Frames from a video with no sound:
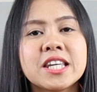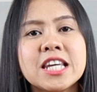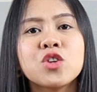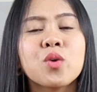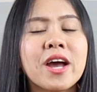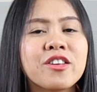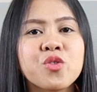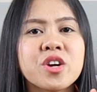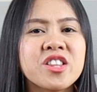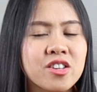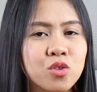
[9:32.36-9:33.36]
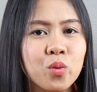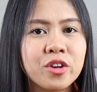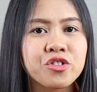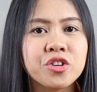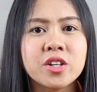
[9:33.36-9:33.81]
key to answering this
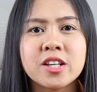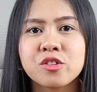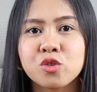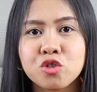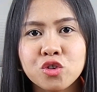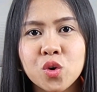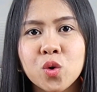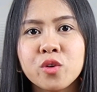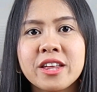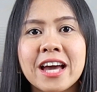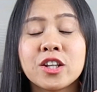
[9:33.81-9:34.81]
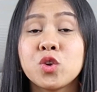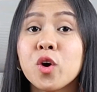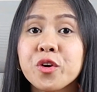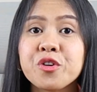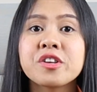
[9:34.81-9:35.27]
question is to show that
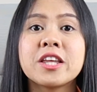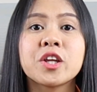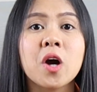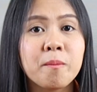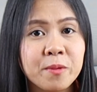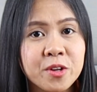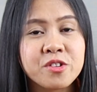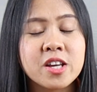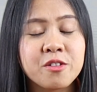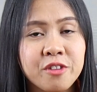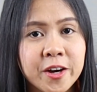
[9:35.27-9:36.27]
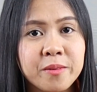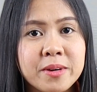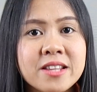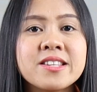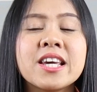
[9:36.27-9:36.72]
you understand the company's
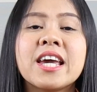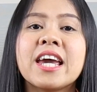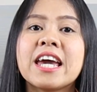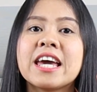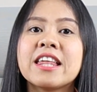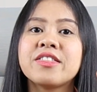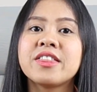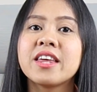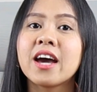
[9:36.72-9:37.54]
environment and